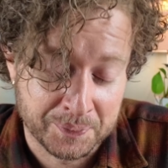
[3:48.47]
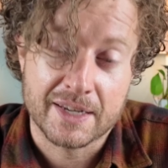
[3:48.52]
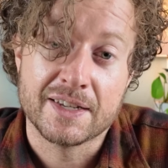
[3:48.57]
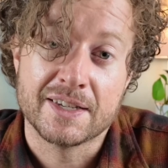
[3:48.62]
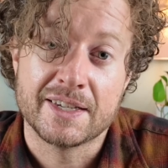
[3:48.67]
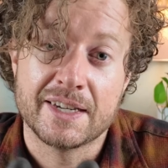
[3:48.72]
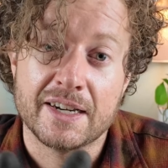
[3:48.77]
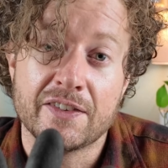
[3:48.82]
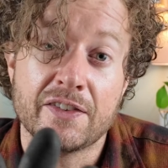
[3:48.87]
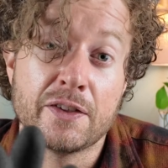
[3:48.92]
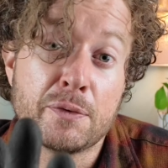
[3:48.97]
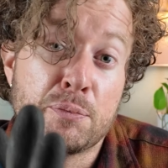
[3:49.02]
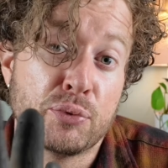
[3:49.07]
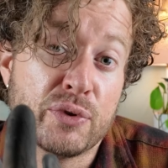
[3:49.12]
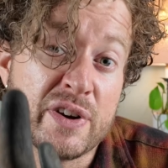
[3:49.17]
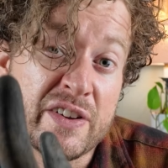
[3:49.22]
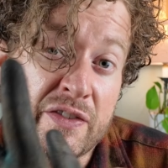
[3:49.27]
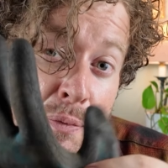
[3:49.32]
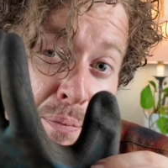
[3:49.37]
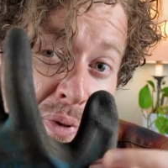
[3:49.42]
consider the
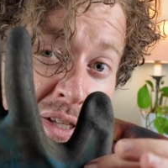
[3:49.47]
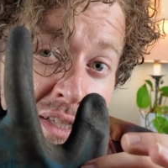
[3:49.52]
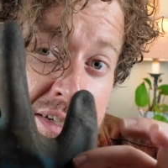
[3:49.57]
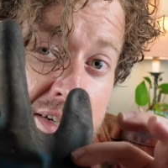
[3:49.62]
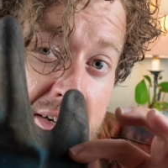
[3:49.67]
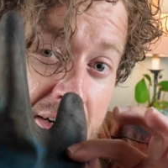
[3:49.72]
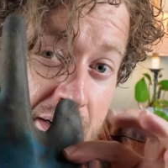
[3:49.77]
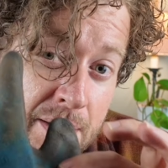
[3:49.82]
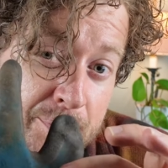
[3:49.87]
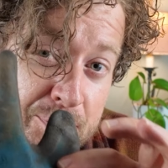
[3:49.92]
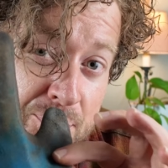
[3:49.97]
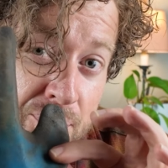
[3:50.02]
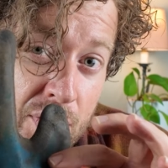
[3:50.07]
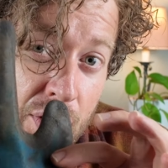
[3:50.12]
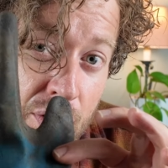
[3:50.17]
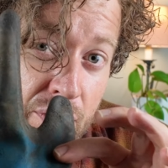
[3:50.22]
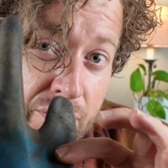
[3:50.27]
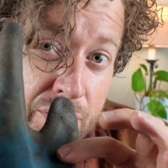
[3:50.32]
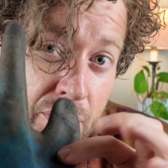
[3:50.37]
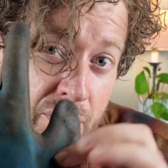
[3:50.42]
breathability
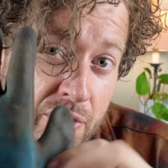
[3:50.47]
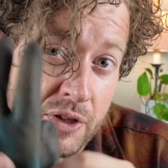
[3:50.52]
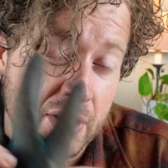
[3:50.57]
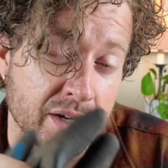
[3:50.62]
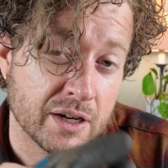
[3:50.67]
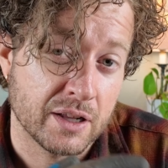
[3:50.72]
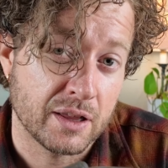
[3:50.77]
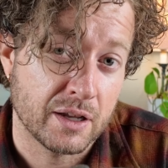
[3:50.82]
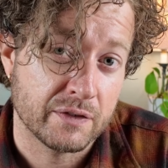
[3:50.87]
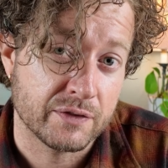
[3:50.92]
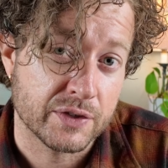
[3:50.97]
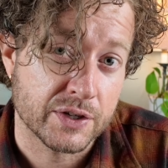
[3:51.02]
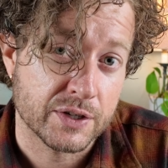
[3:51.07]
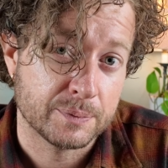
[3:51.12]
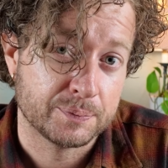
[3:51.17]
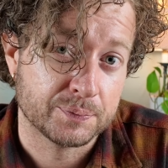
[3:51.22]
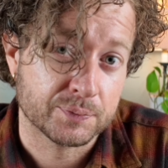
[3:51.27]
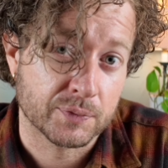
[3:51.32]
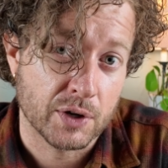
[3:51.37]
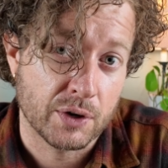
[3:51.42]
of your thin
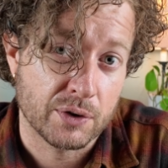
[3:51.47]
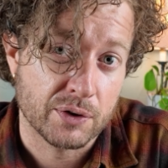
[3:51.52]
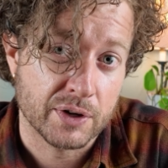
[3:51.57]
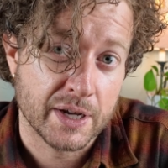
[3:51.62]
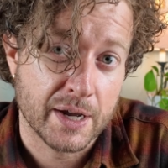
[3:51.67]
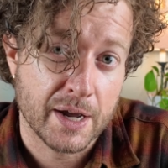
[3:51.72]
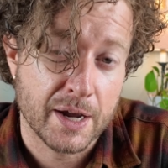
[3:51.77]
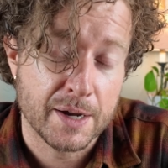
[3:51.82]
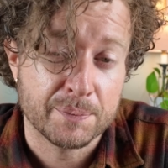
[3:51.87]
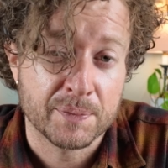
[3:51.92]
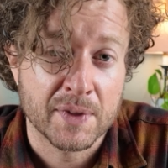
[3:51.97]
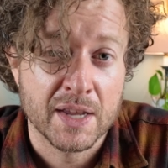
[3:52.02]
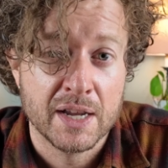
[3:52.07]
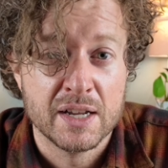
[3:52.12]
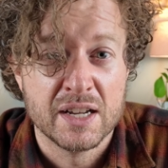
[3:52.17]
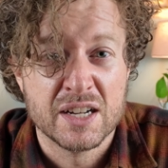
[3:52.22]
gloves, okay?